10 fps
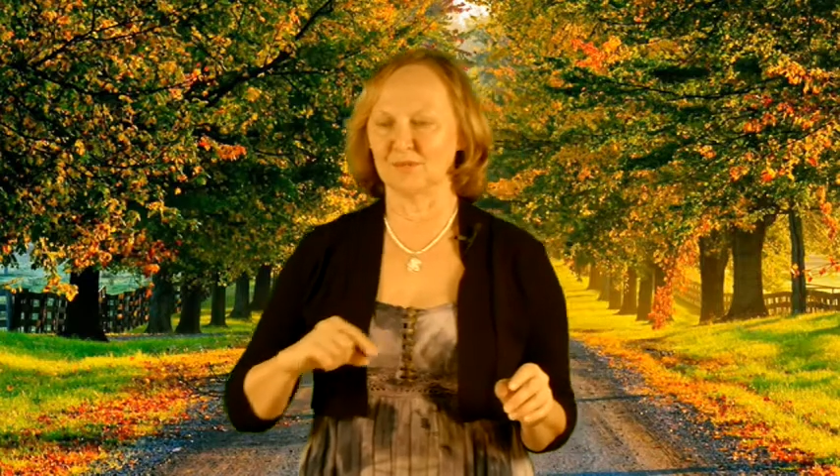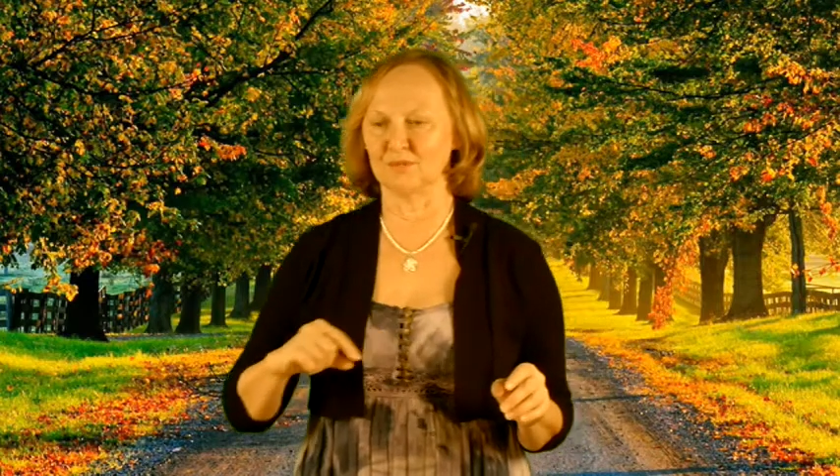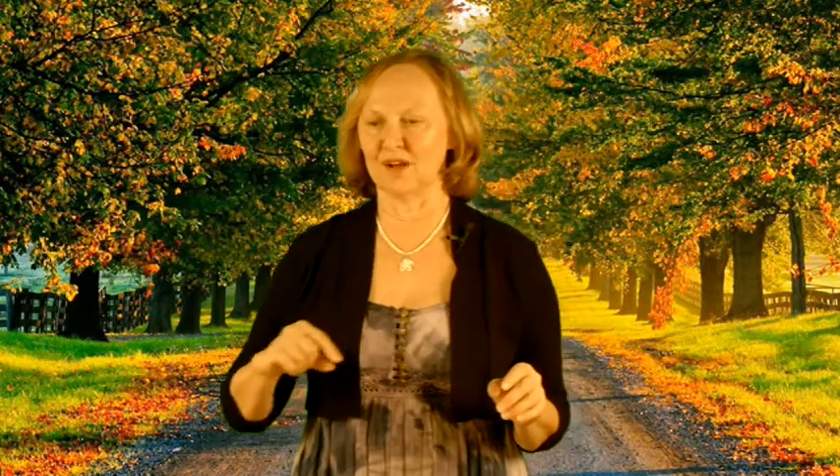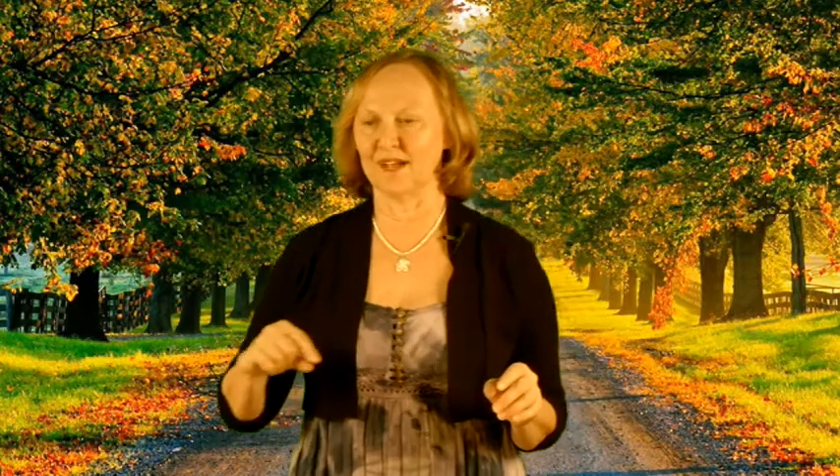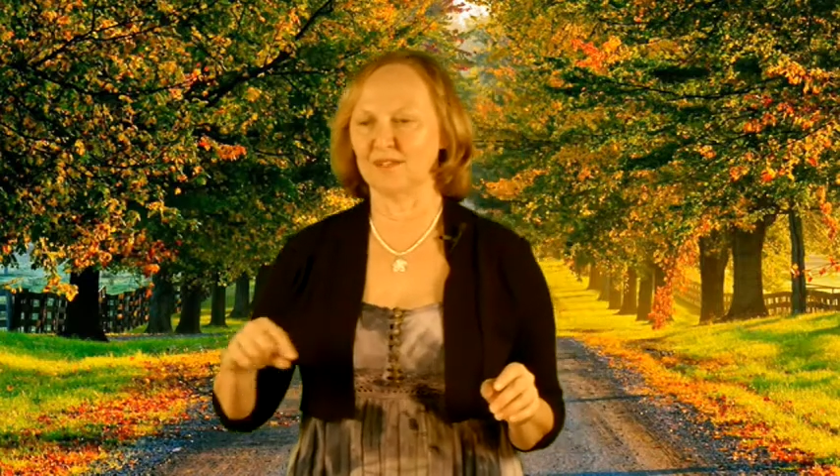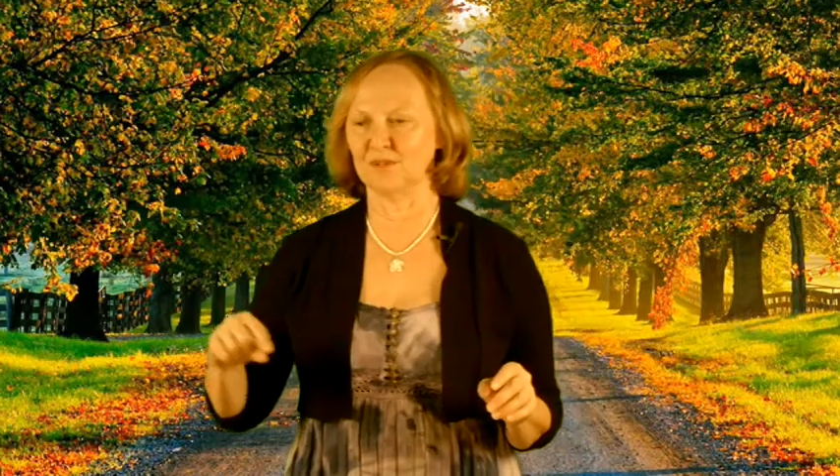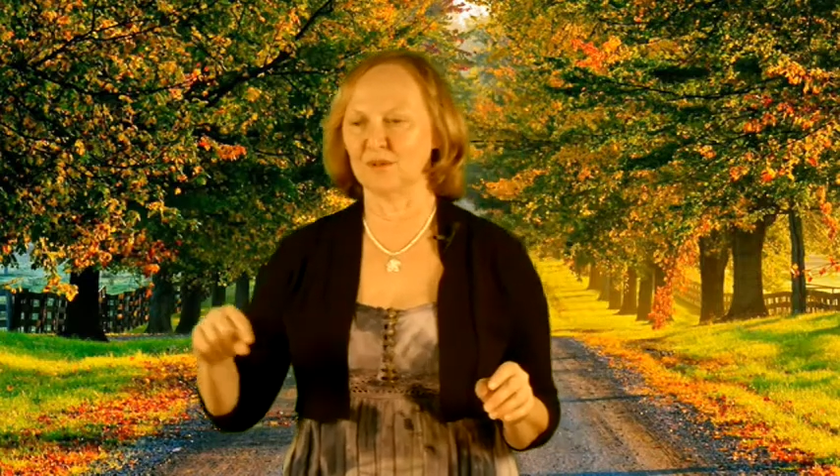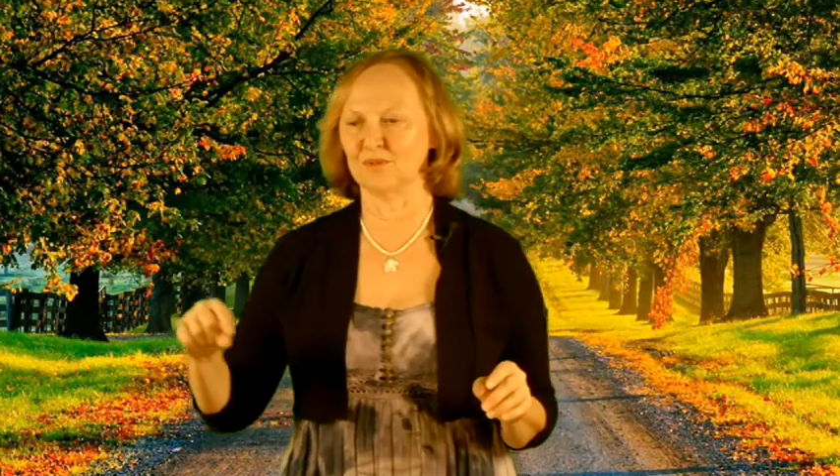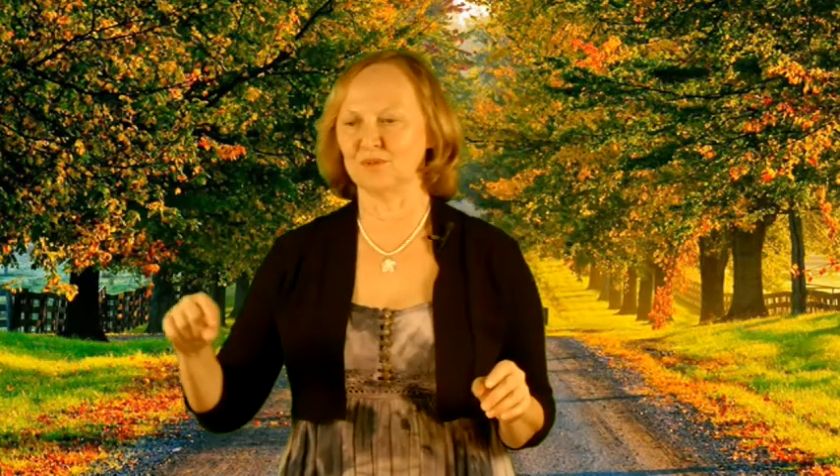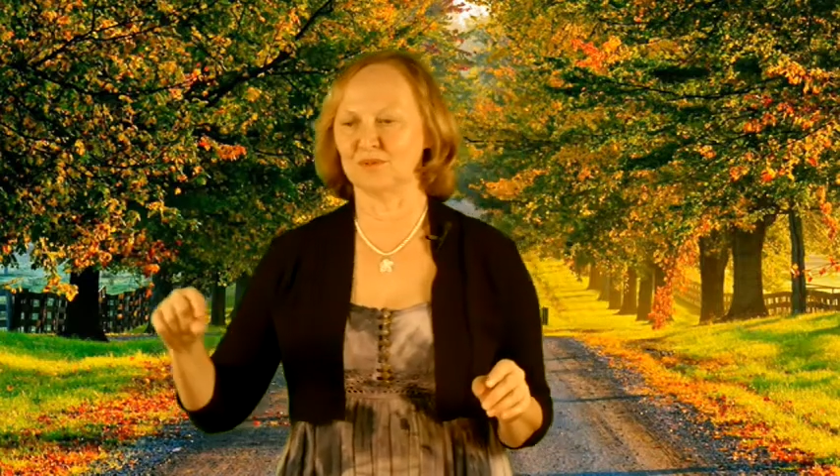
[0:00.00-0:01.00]
ride
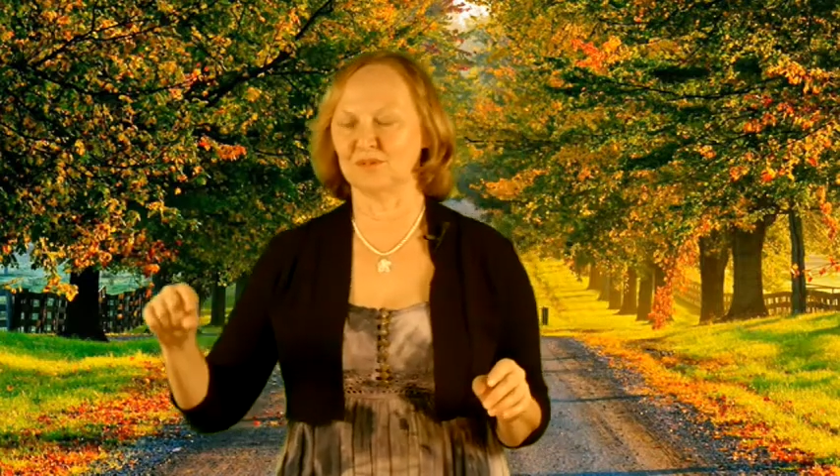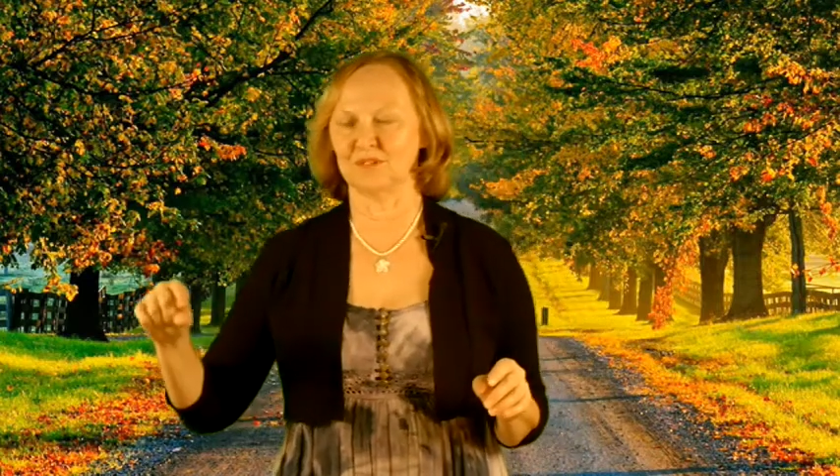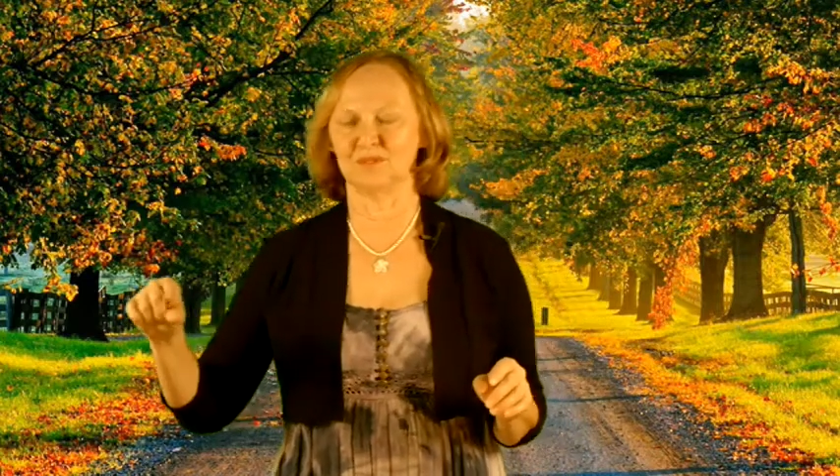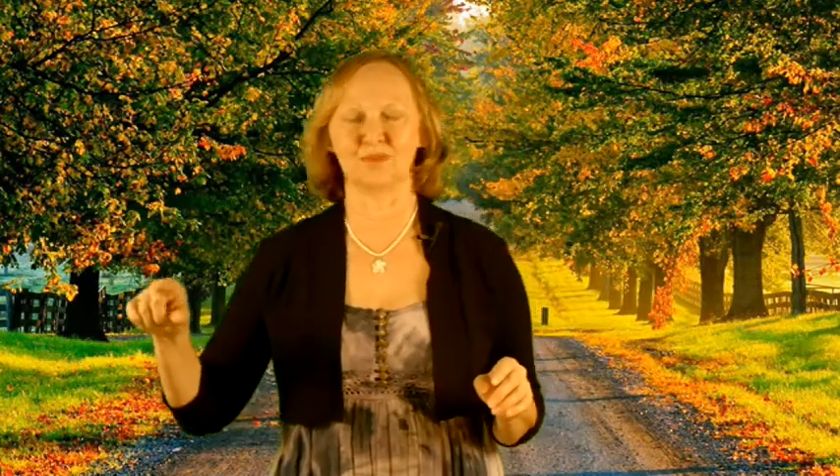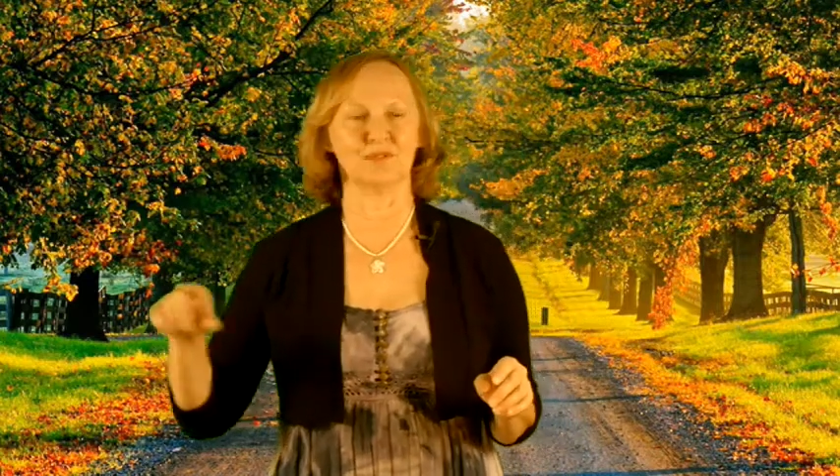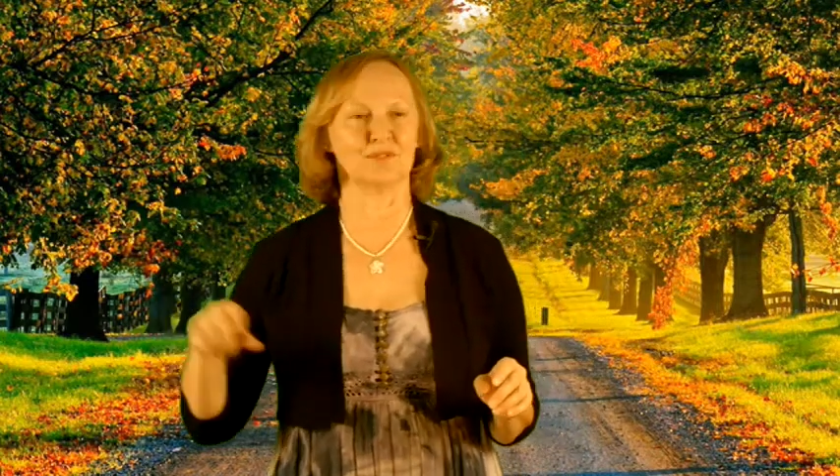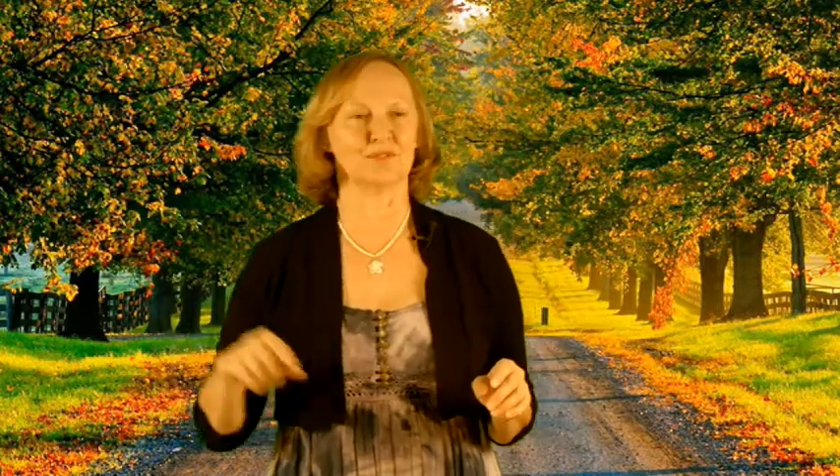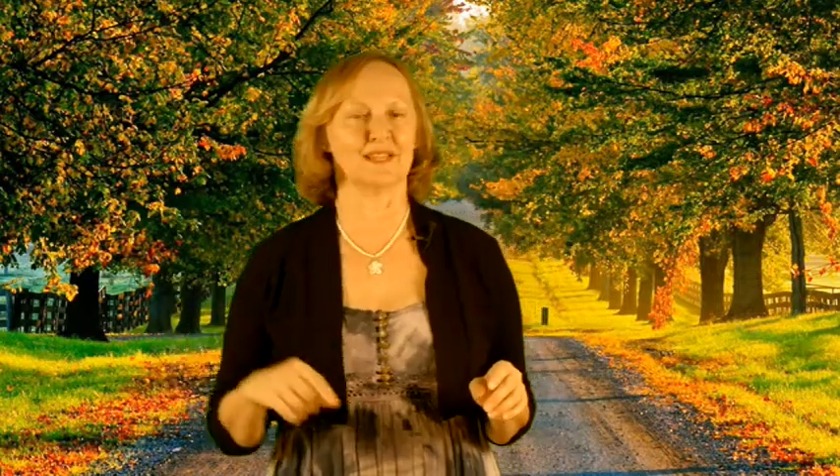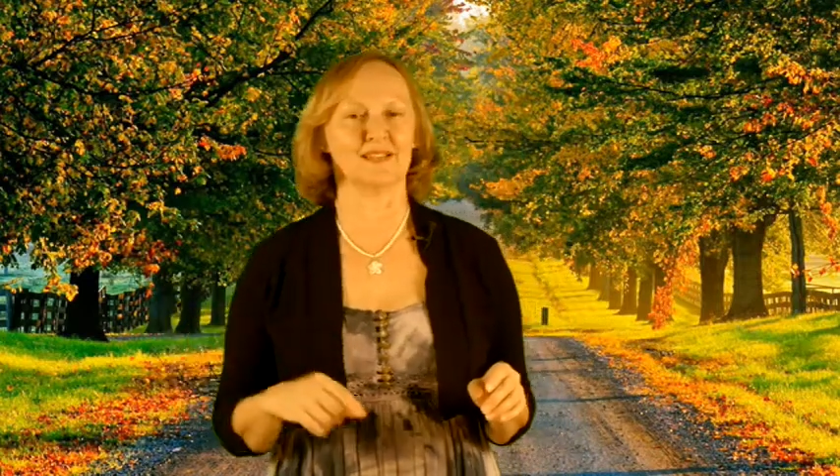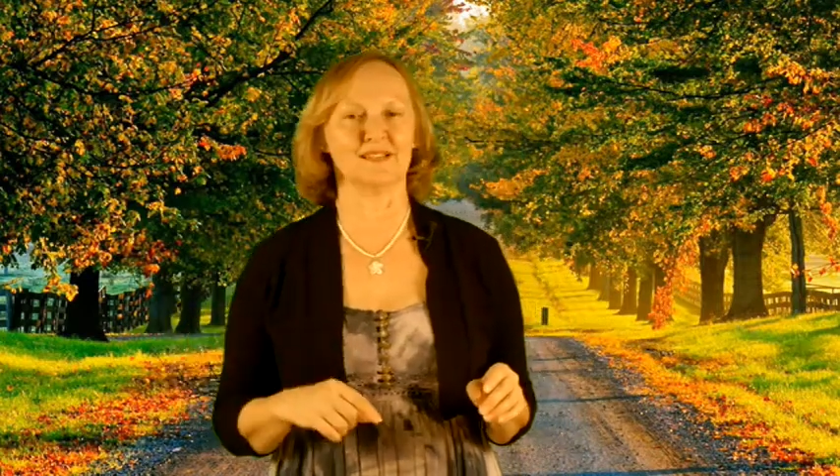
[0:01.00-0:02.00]
goes around a
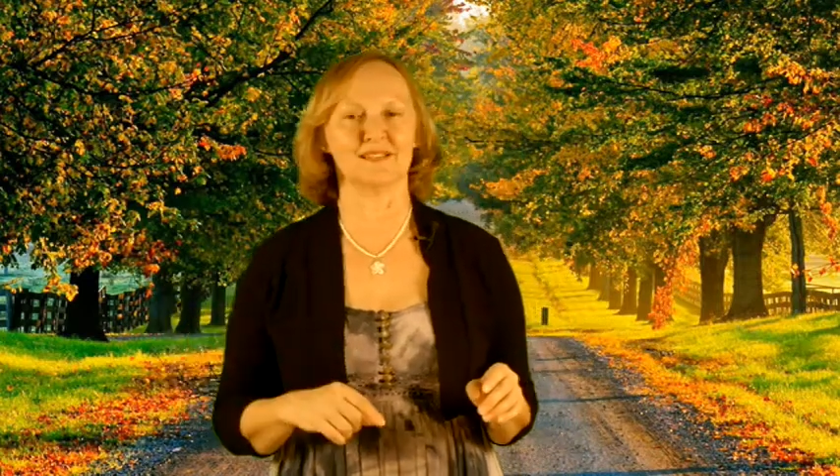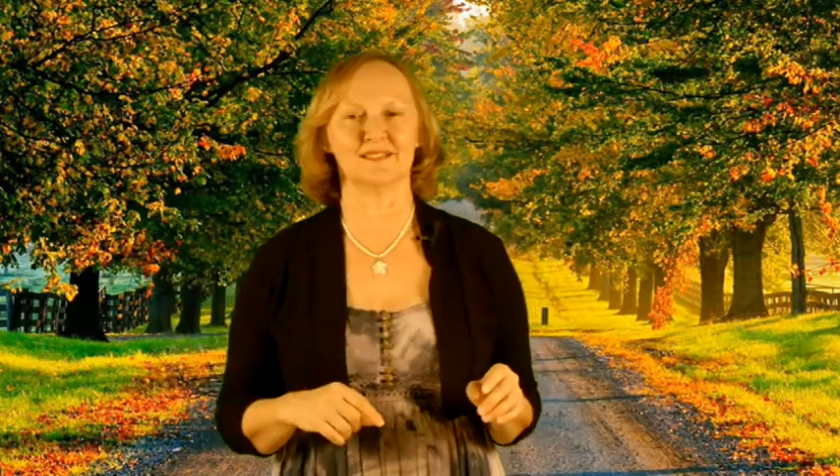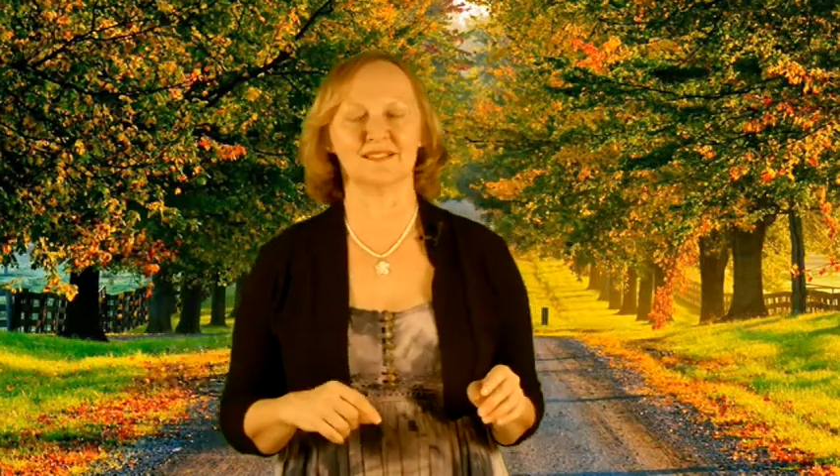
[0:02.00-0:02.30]
lake.